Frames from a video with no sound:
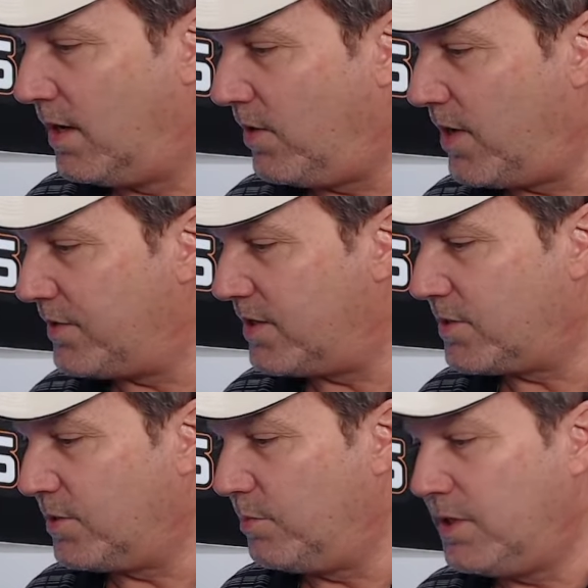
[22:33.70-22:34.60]
All right,
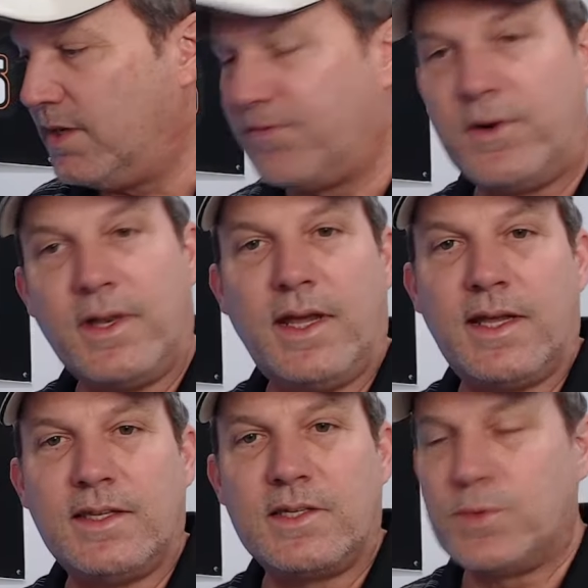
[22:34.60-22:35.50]
that's going to be it for
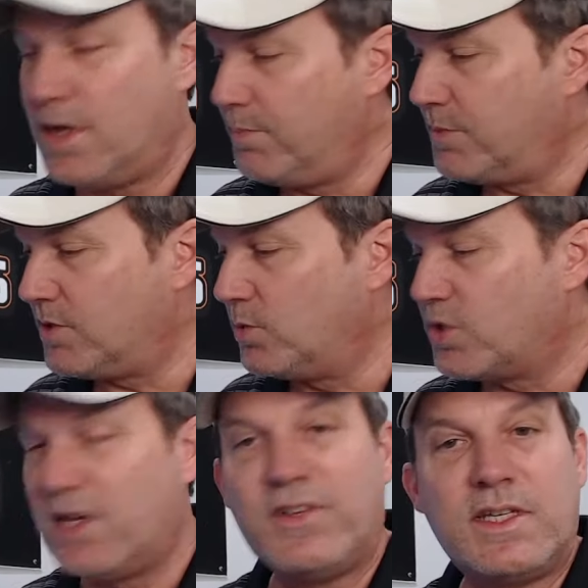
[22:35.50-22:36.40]
today. This was episode
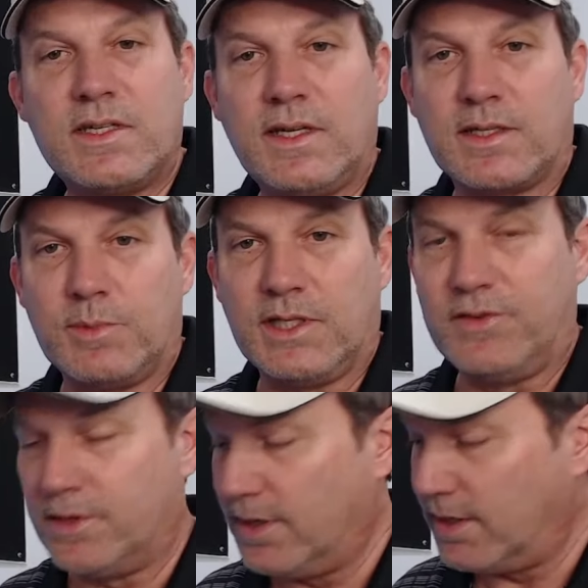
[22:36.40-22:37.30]
76,
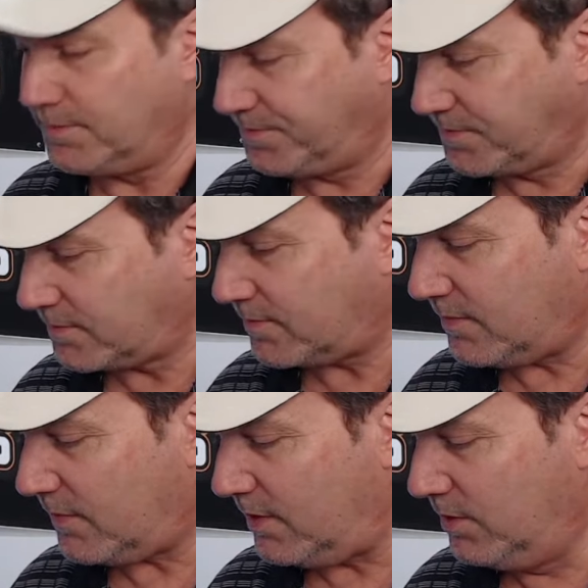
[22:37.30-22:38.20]
believe it or not.
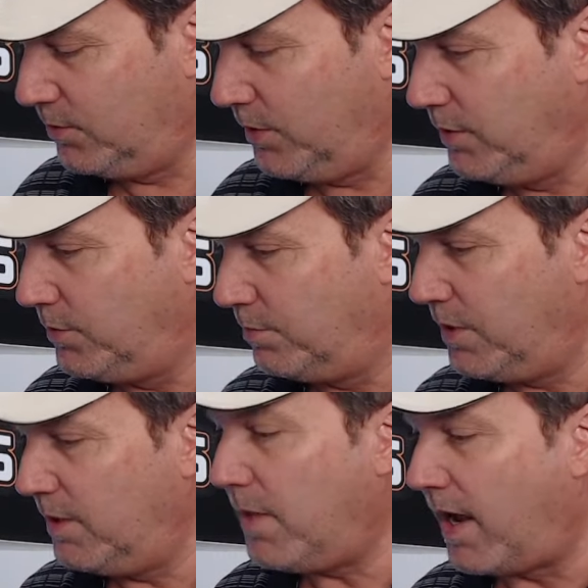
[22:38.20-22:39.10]
We will
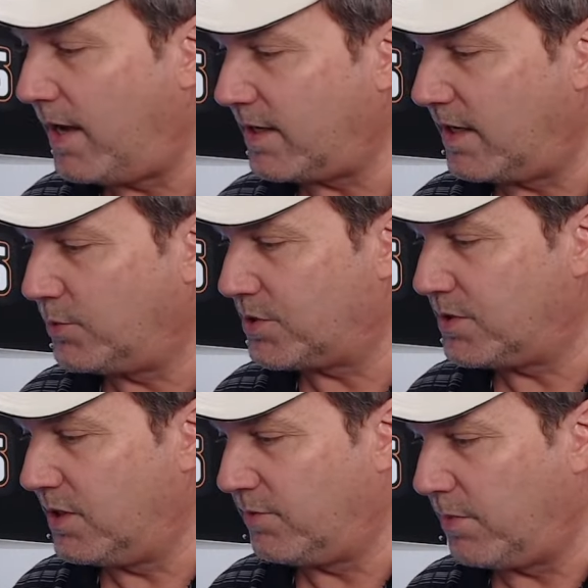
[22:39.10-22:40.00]
be back. I will
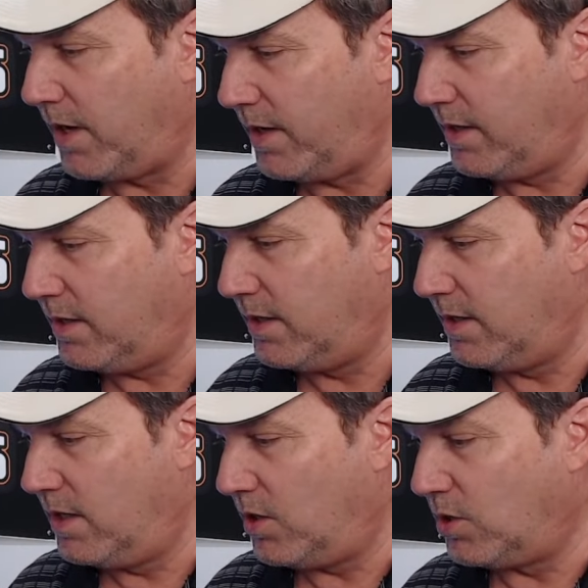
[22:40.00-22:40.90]
see everybody
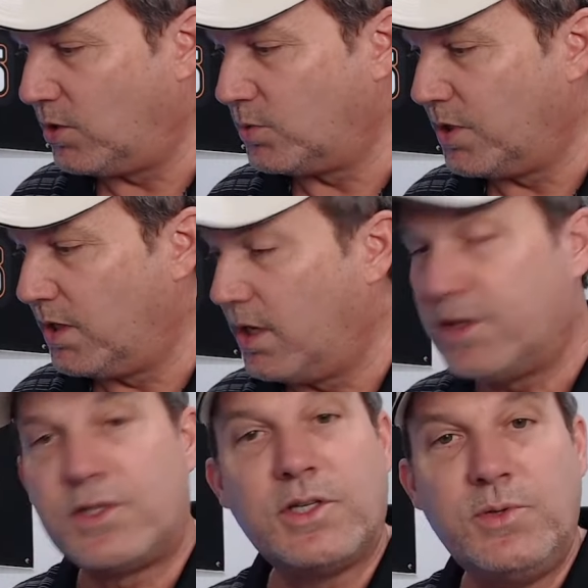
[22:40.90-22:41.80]
on
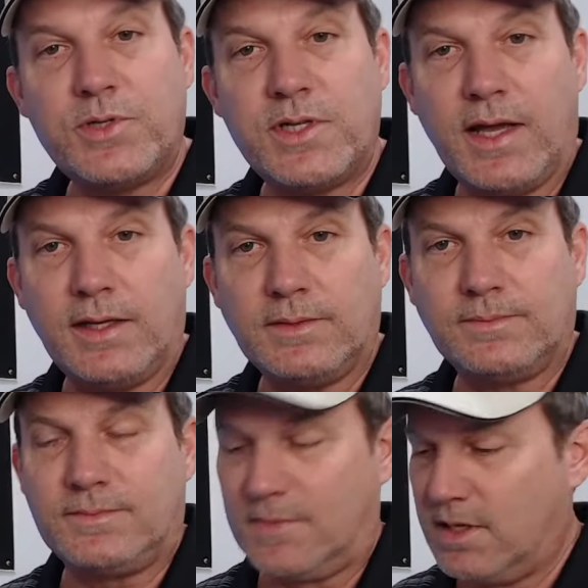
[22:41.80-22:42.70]
Tuesday.
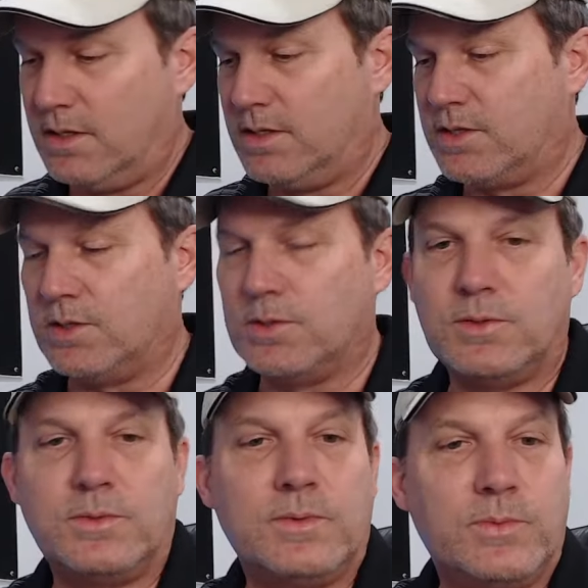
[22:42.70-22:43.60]

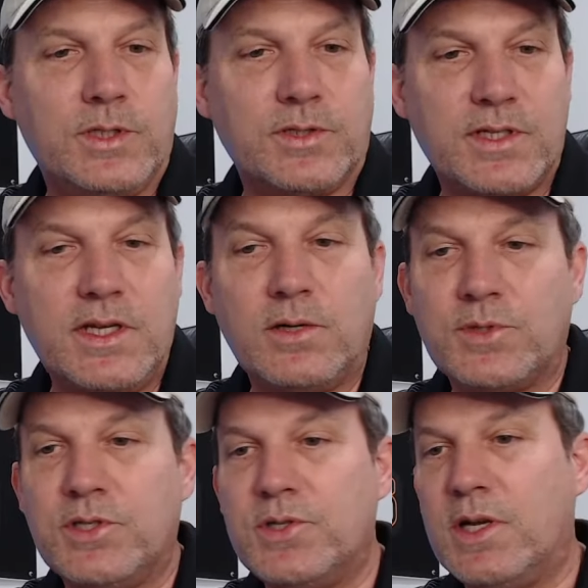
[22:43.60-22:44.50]
So we'll see you
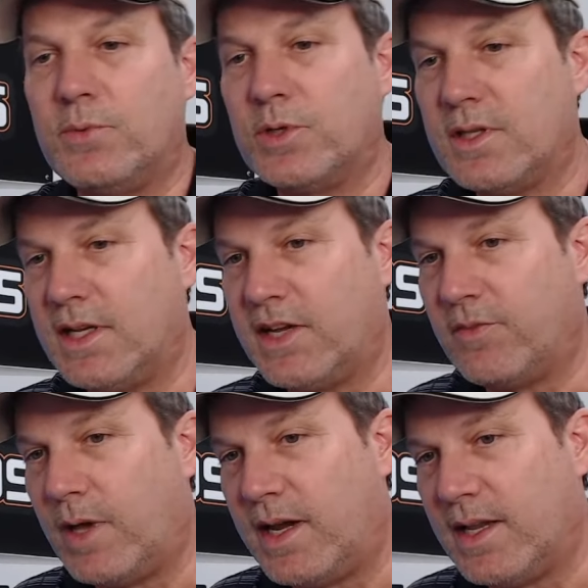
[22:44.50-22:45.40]
on Tuesday. I want to thank
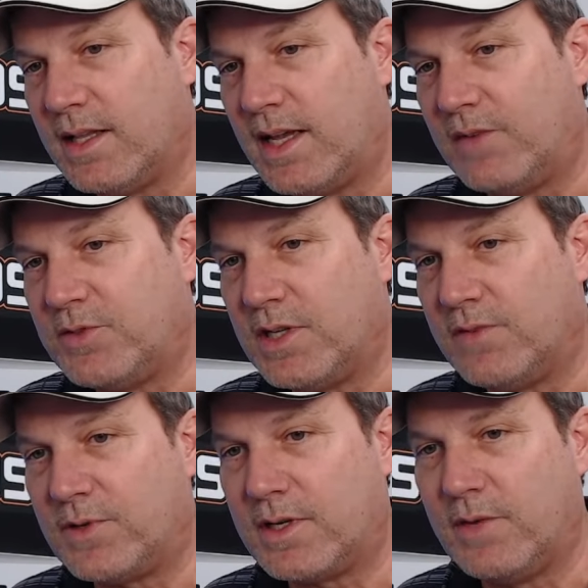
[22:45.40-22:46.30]
everybody in the live
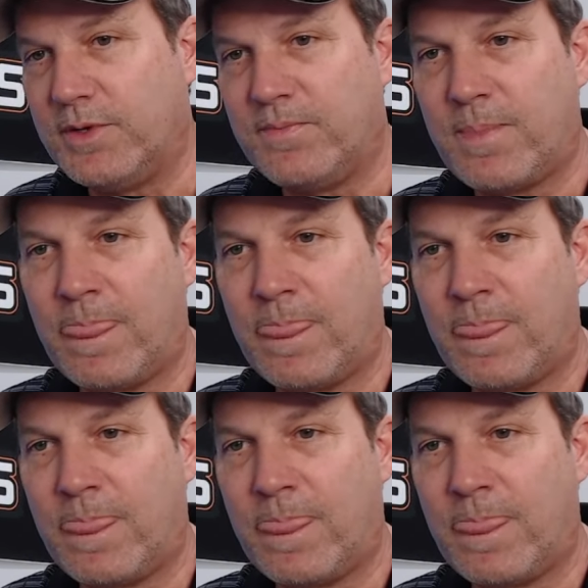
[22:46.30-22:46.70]
chat for coming.